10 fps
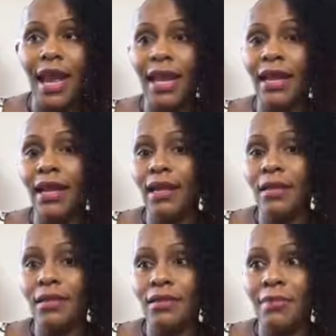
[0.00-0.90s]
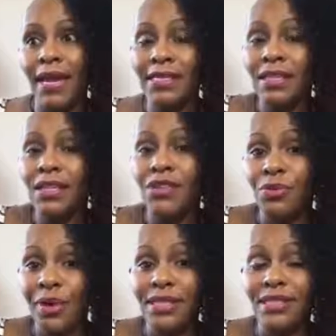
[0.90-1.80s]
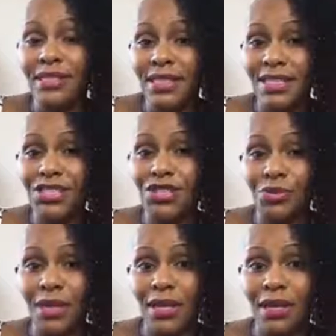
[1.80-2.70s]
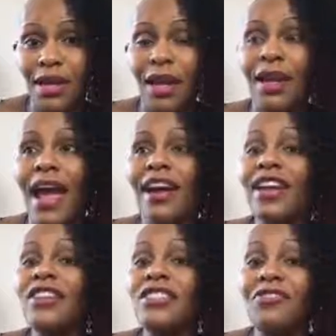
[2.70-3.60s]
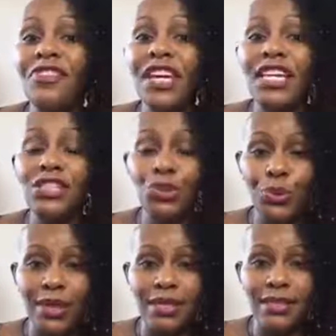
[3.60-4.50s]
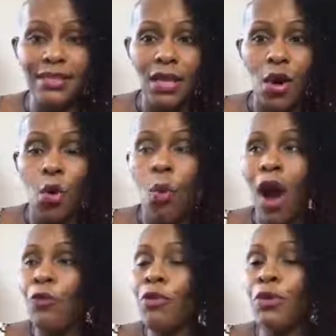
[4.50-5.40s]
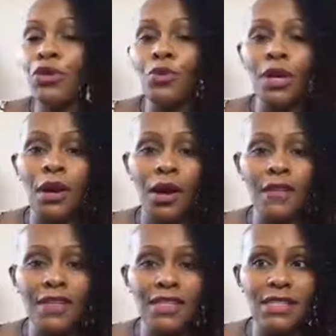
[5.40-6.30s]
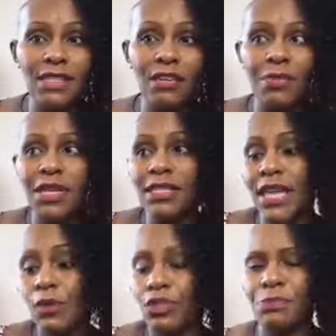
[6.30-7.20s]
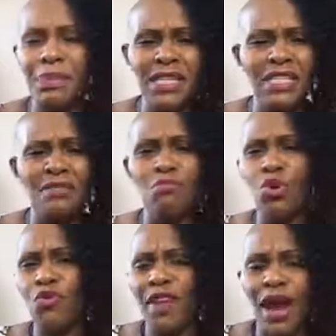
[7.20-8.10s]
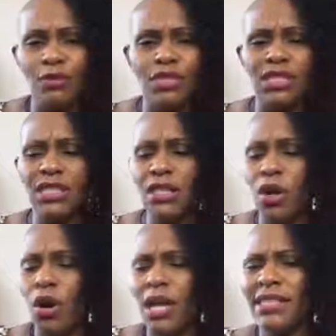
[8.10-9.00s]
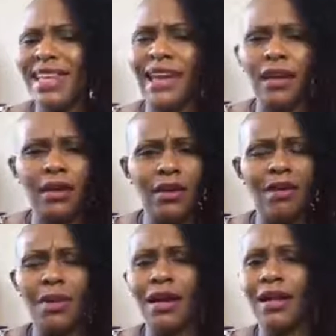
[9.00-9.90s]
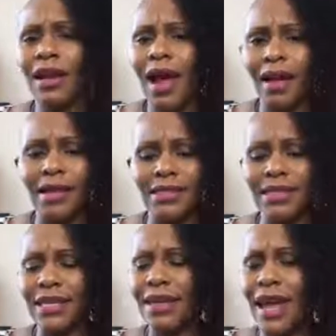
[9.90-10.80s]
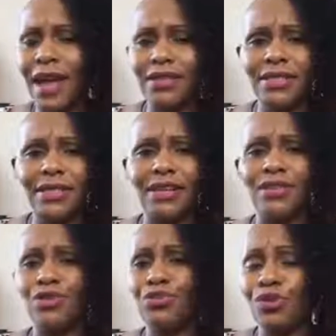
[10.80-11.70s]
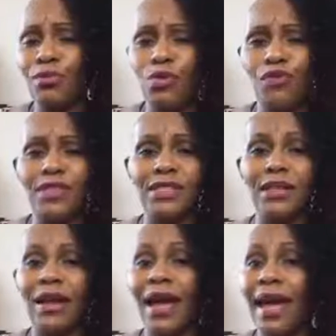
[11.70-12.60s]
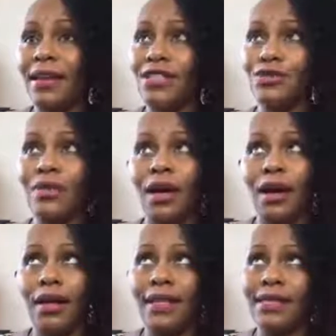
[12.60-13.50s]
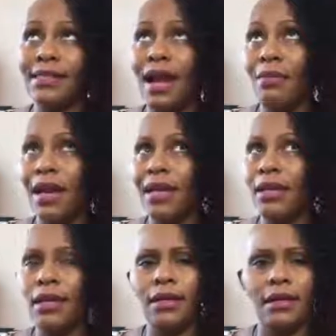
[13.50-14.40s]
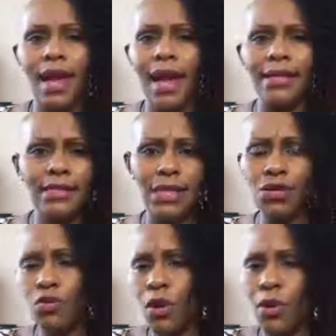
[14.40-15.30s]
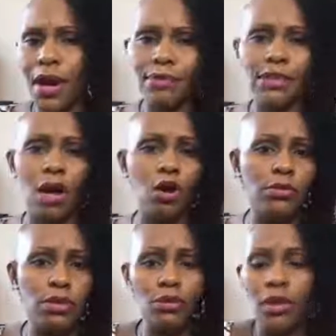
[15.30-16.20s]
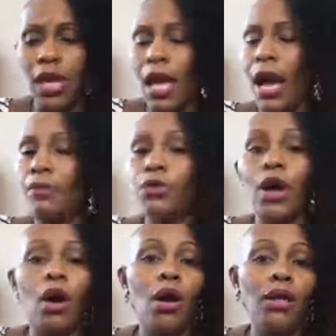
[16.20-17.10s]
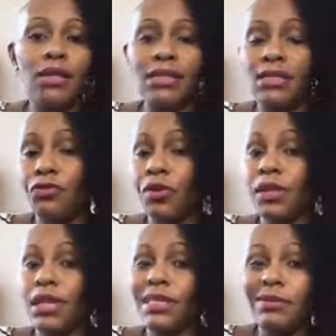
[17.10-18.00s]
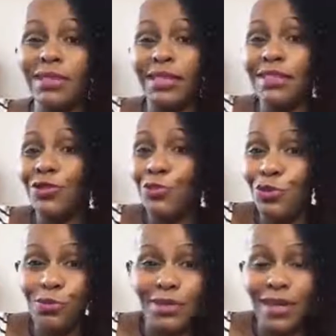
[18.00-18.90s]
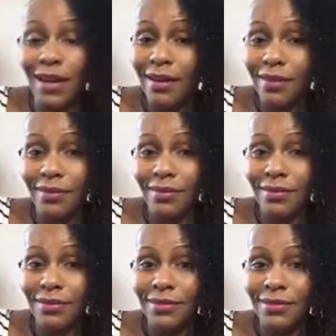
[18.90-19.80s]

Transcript: And basically the rest is history. Now here's a funny twist while we were doing all of this stuff because I was busy moving, I was still taking care of my clients, getting the house together, doing the moving sale. I had, a, uh, at that time, like a 9, 10 year old. I was homeschooling. I'm doing all of these different things. I was getting super duper tired.